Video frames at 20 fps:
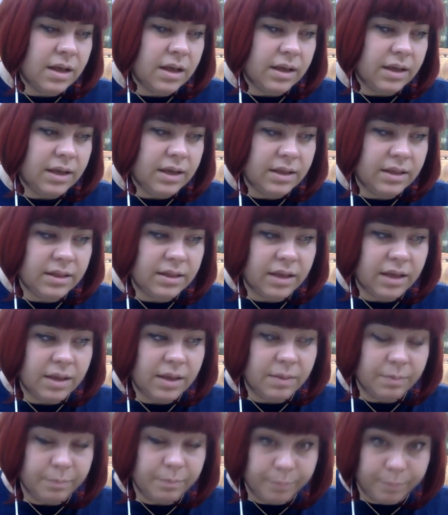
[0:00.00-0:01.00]
in
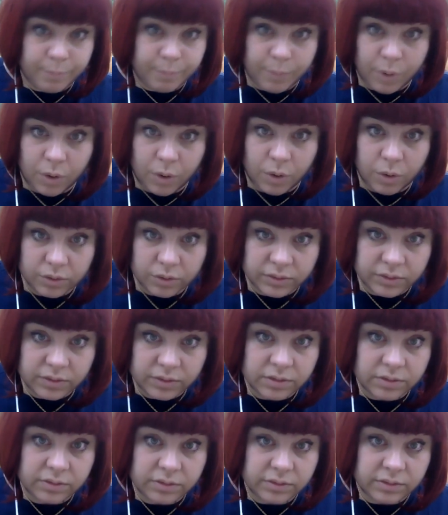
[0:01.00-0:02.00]

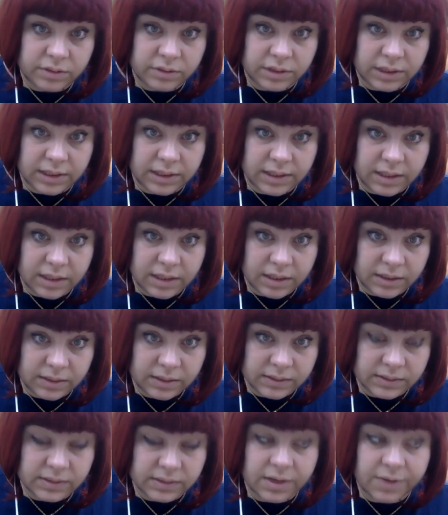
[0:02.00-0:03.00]
important
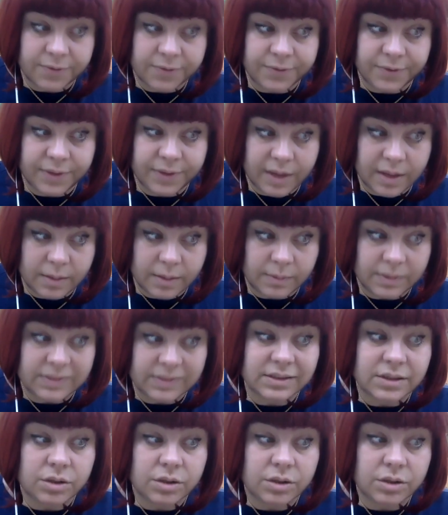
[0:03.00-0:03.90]
degrees of Hermes,